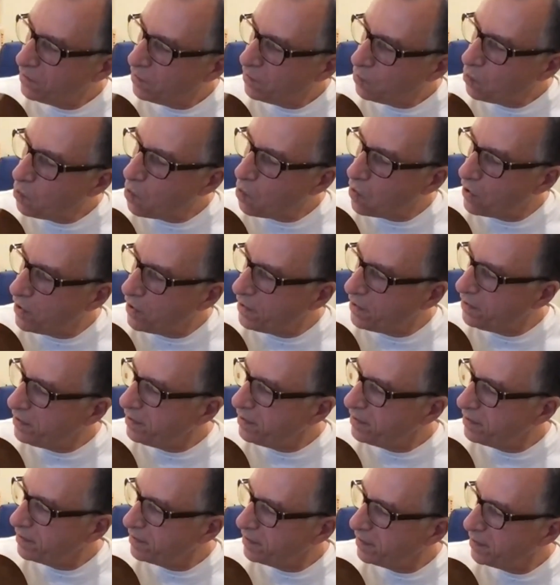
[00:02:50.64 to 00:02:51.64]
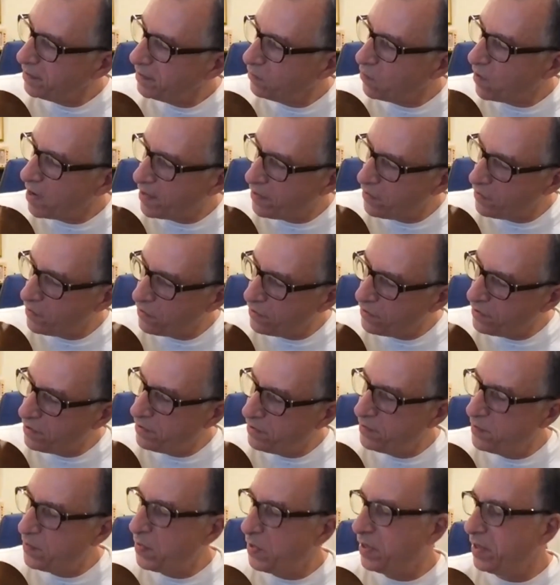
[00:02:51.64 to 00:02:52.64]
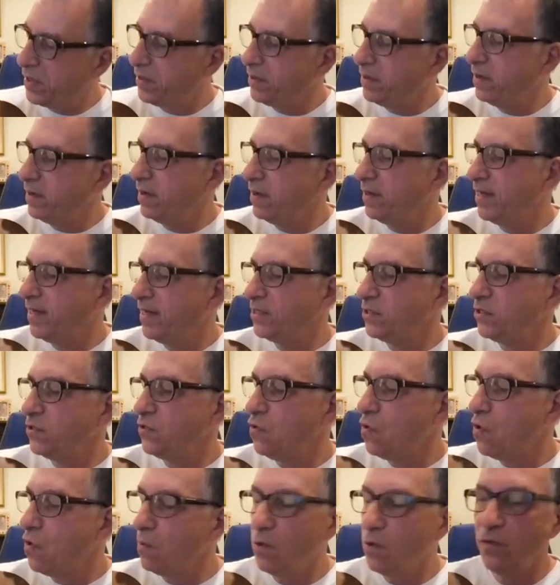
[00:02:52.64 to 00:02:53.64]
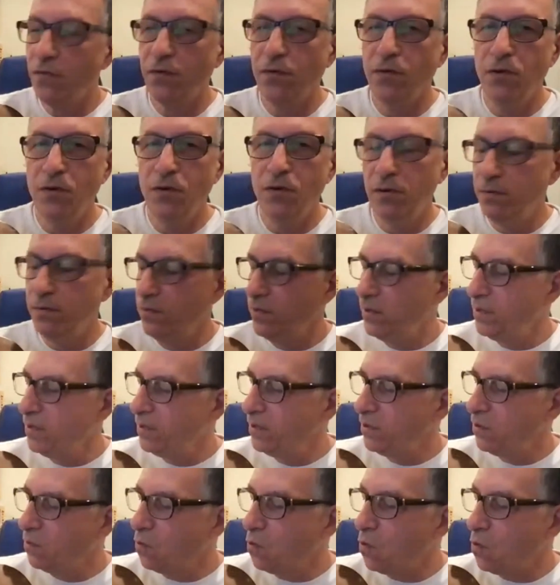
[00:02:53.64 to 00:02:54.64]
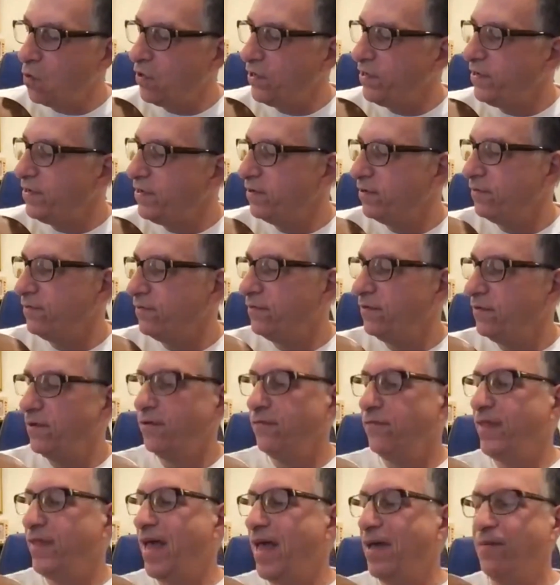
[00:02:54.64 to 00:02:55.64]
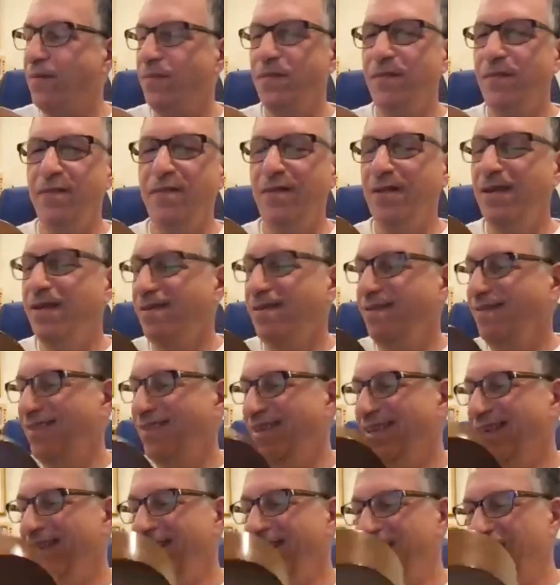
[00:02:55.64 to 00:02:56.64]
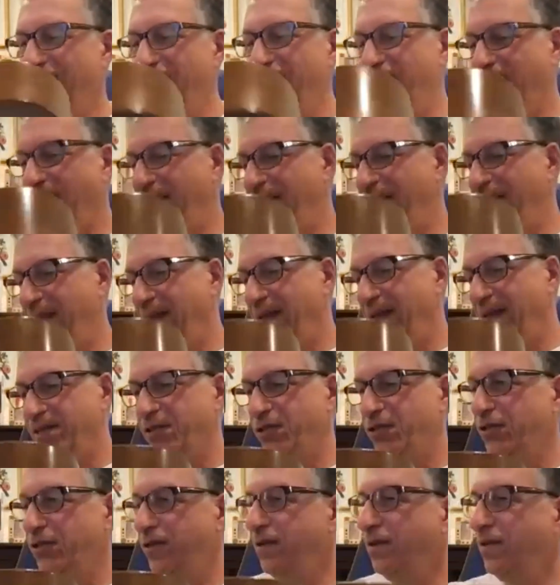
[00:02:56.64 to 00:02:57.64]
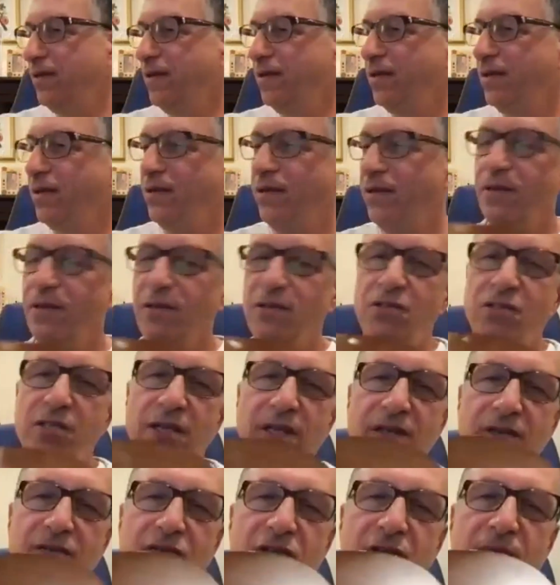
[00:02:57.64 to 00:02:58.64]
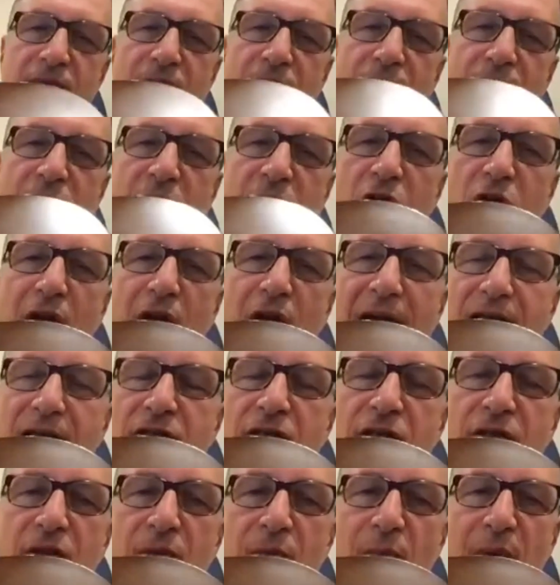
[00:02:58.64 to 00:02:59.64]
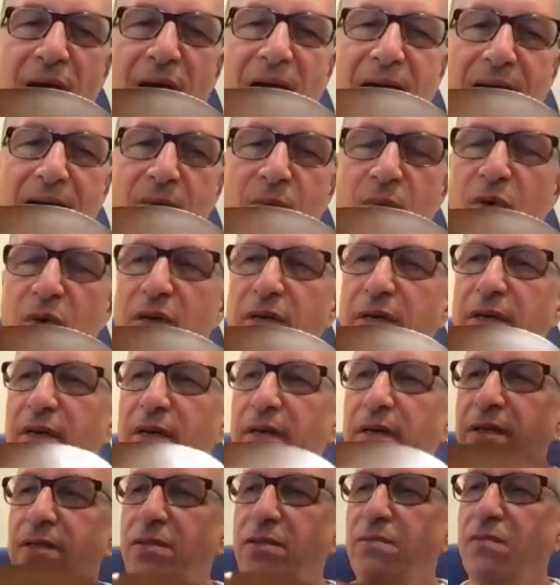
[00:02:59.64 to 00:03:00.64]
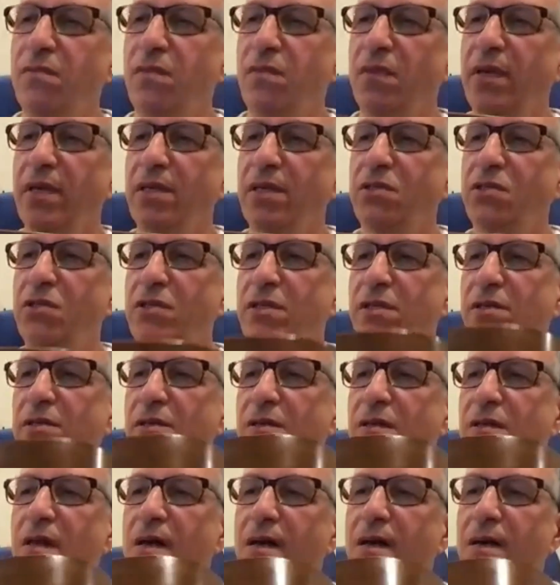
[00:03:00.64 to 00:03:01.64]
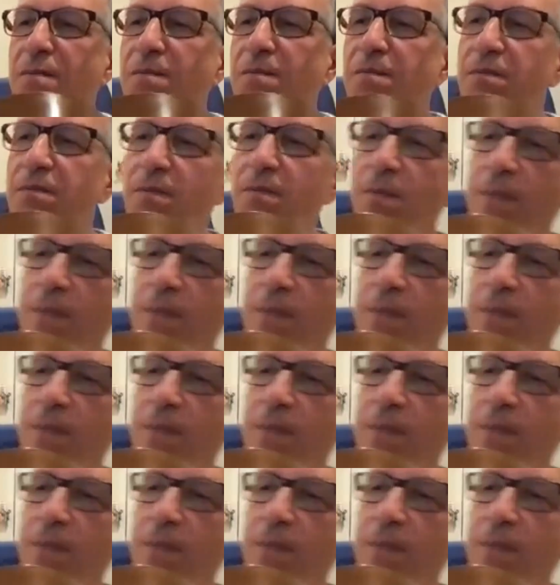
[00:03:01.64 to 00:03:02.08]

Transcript: worn and weathered, but that's normal for wood of that of that age. You can see there's some cracks in the back, but it still